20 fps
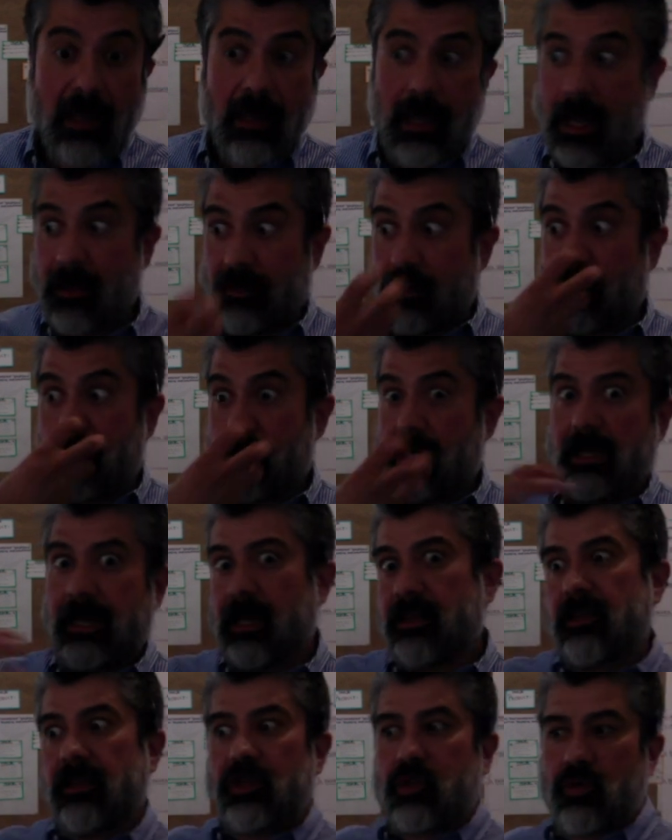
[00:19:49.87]
and they're
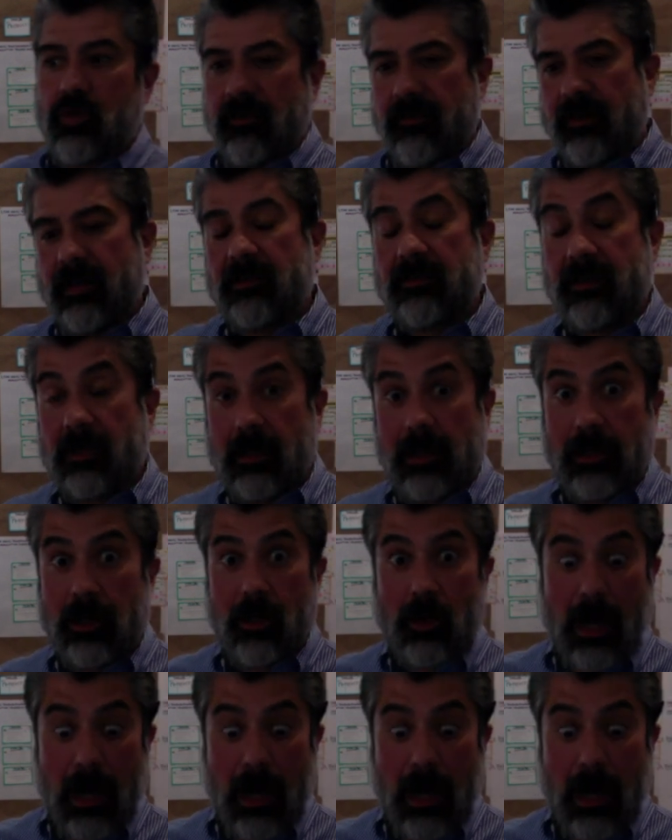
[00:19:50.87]
connected to a ventilator.